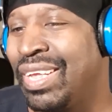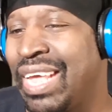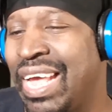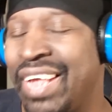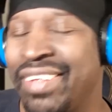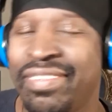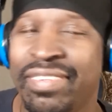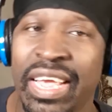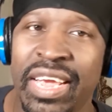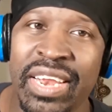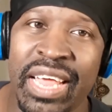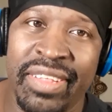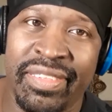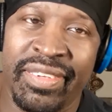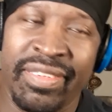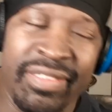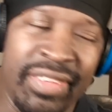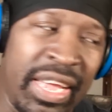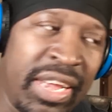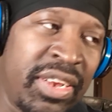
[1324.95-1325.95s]
I say that
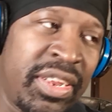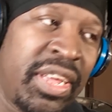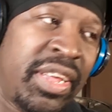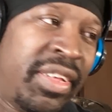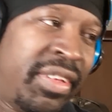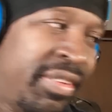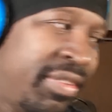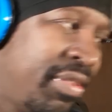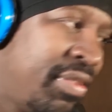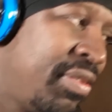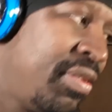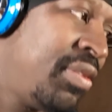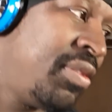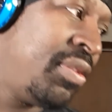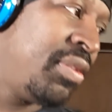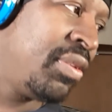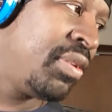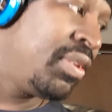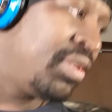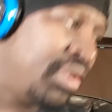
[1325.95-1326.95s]
to say this.
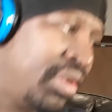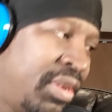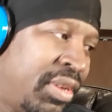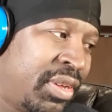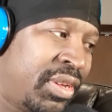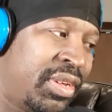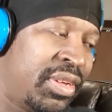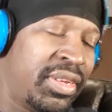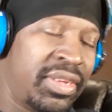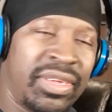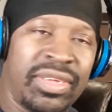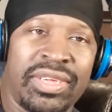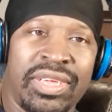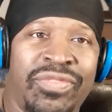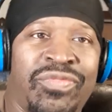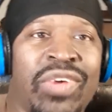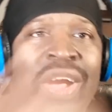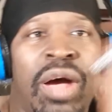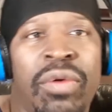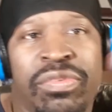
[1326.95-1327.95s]

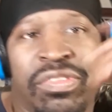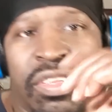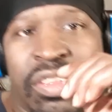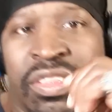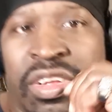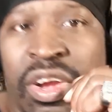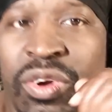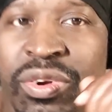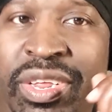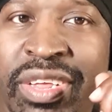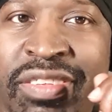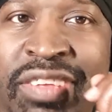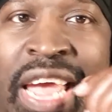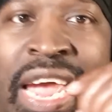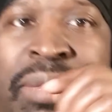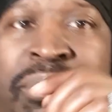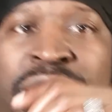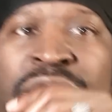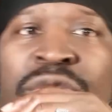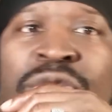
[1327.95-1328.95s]
If I was a dirty
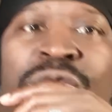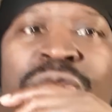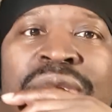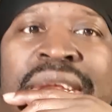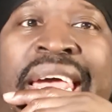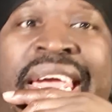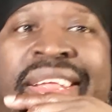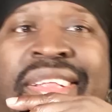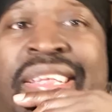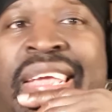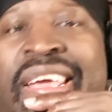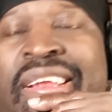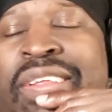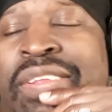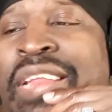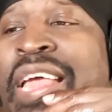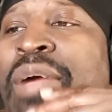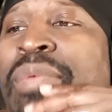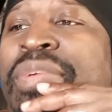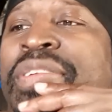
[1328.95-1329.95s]
type dude like that,
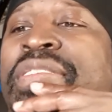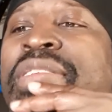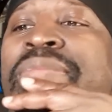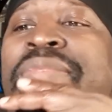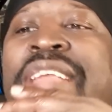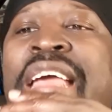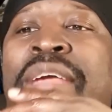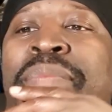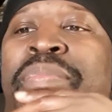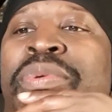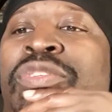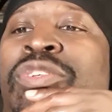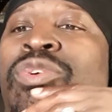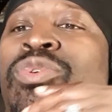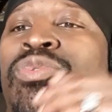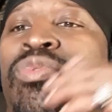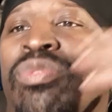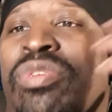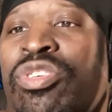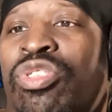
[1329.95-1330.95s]
and I was some type of
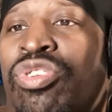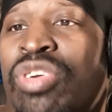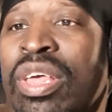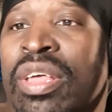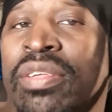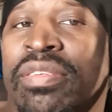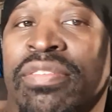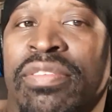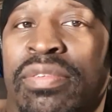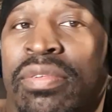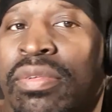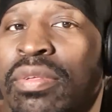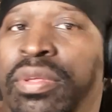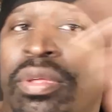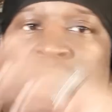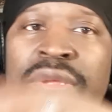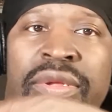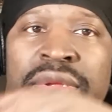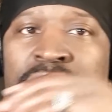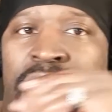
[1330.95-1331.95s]
dude to just
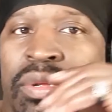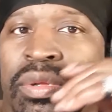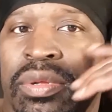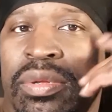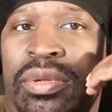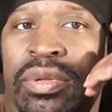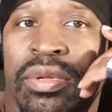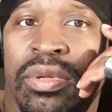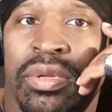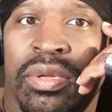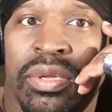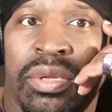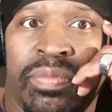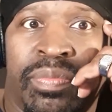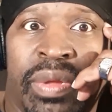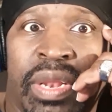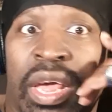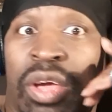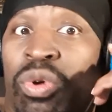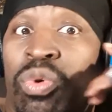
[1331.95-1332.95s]

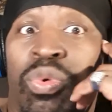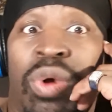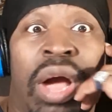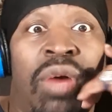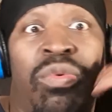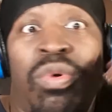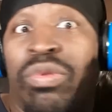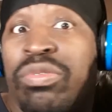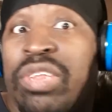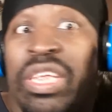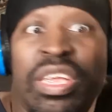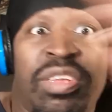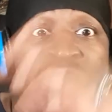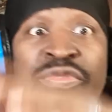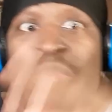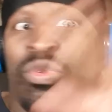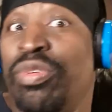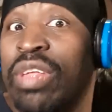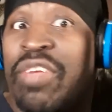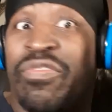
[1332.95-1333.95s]
be like, oh, I want these
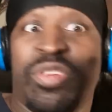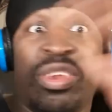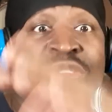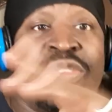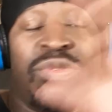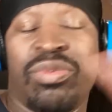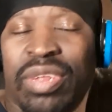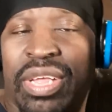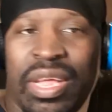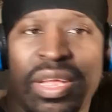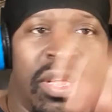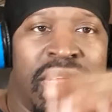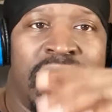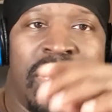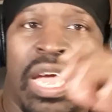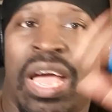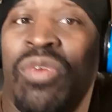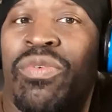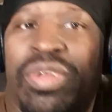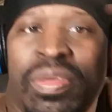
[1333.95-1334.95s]
views, I'm gonna do that.
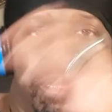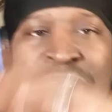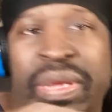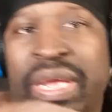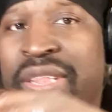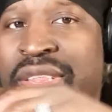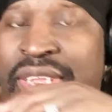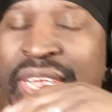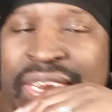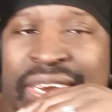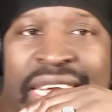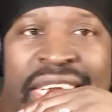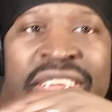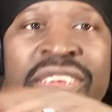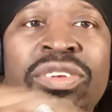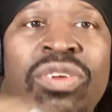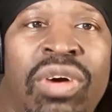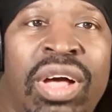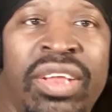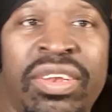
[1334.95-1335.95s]
I would have been done that.
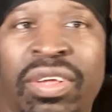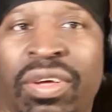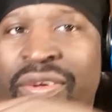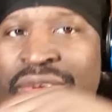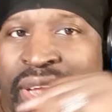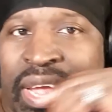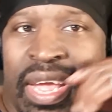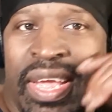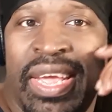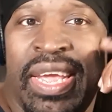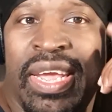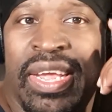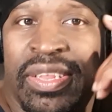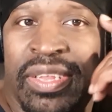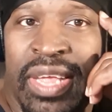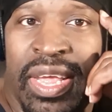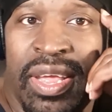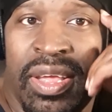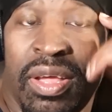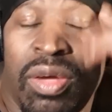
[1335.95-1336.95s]
You know how long I had
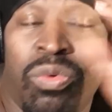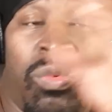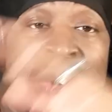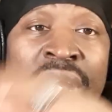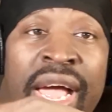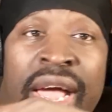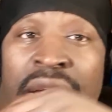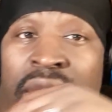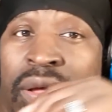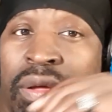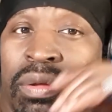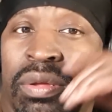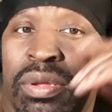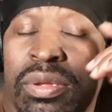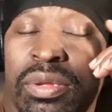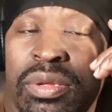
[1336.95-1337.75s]
that? A while.